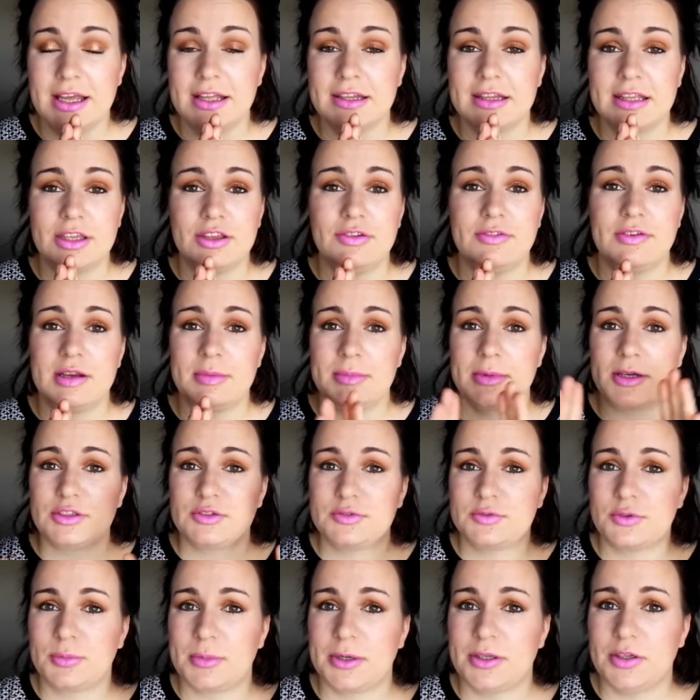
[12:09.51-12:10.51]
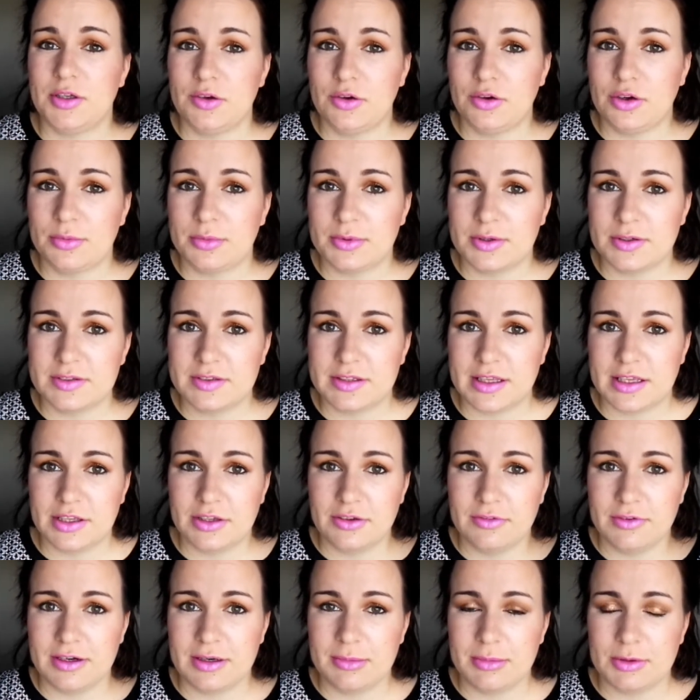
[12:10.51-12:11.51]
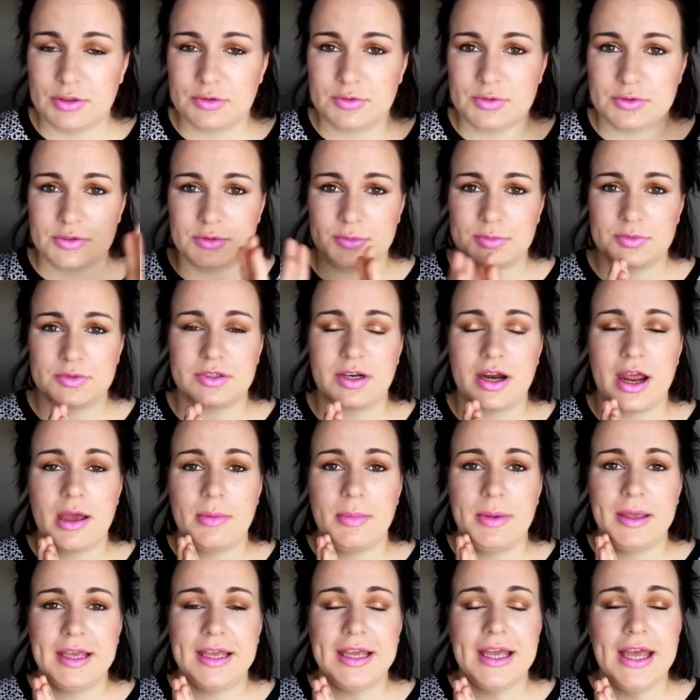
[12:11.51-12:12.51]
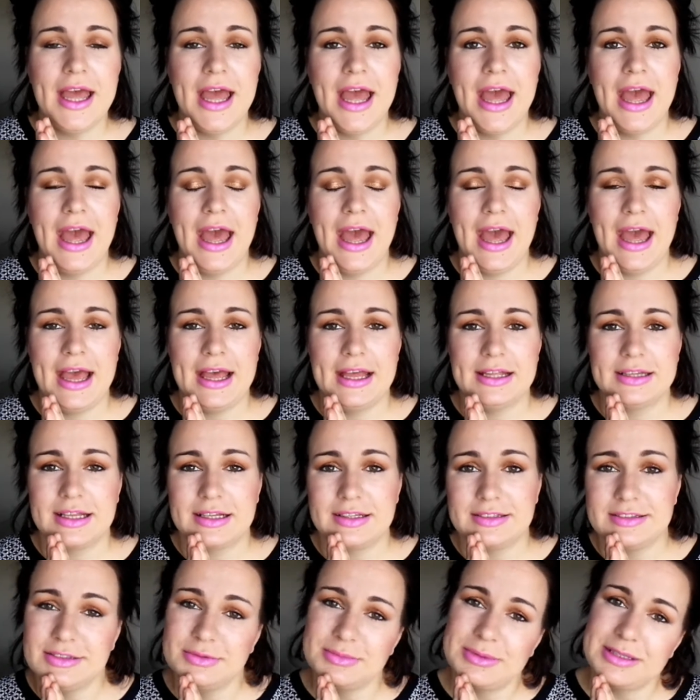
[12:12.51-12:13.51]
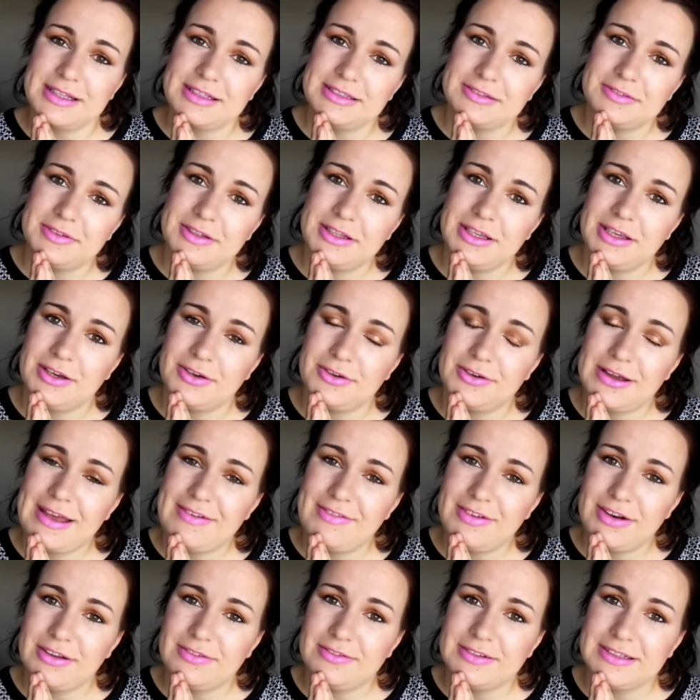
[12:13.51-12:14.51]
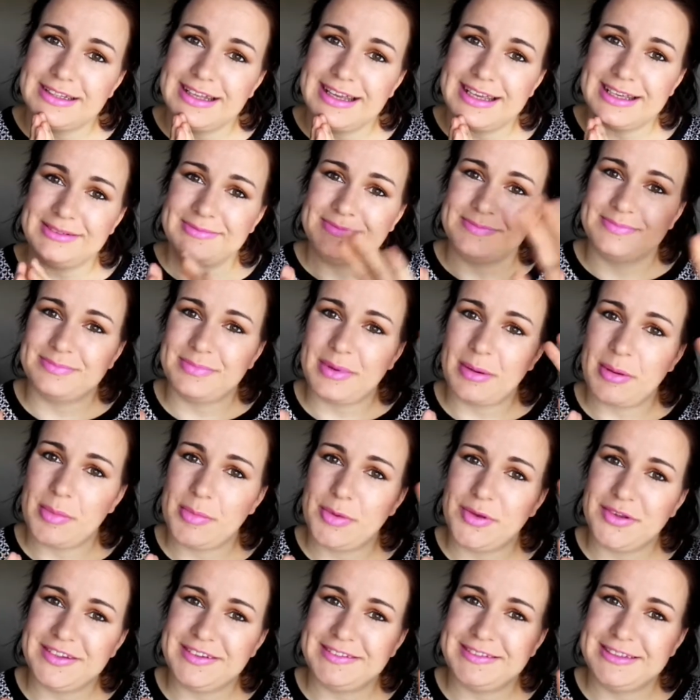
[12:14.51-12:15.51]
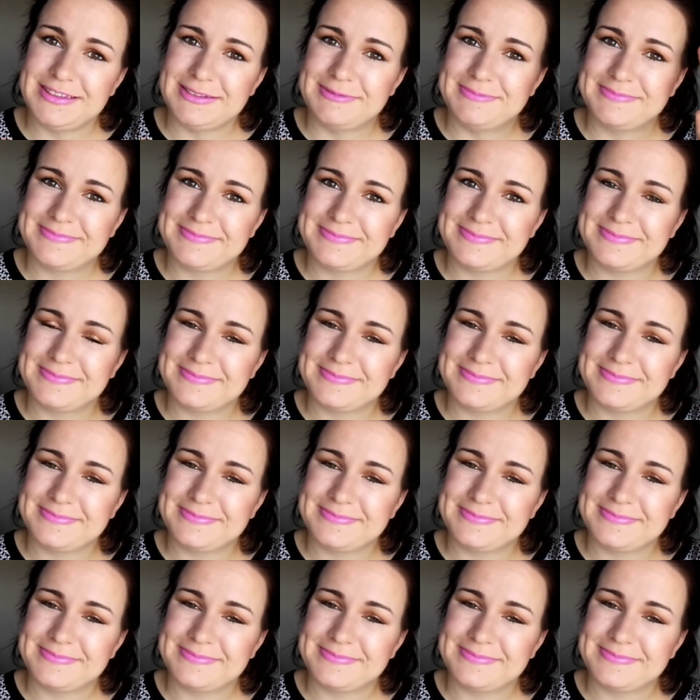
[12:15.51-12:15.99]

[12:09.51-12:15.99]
Thank you very much for my newcomers, thank you very much for subscribing, and I'll see you in my next video. Have a lovely day. Bye bye beauties.